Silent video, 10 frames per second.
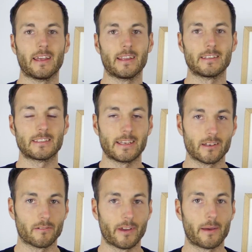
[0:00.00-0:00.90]
in
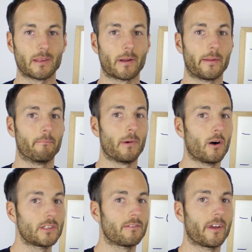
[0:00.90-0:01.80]
single family. But in
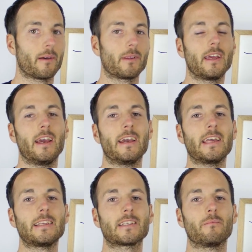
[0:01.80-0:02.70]
multifamily, it
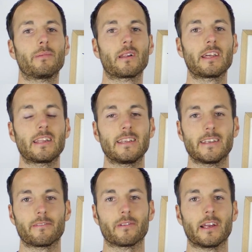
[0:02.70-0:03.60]
is completely
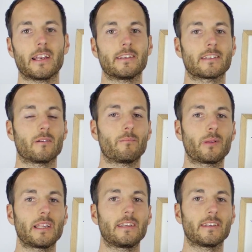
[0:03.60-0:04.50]
different. It is a
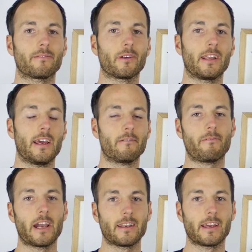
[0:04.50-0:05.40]
completely different
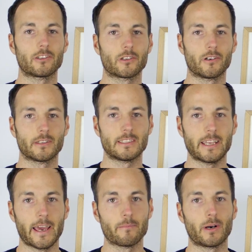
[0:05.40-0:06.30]
financial
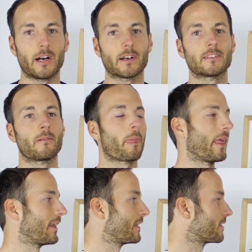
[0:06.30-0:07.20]
sandbox,
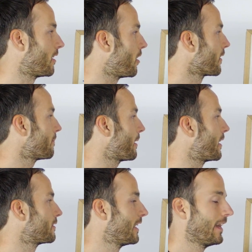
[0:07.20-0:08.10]
and it is all
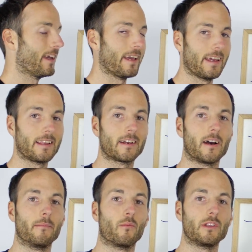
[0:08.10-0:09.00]
about
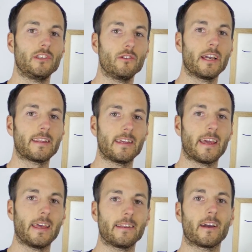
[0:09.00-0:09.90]
income. When you get the
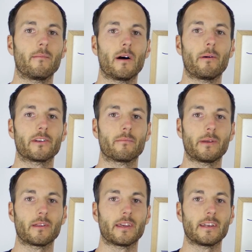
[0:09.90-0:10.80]
income up on your
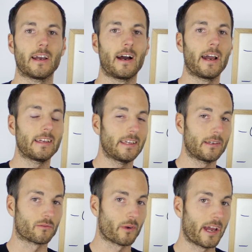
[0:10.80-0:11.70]
building,
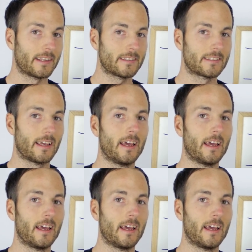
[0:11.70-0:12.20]
i.e. rents,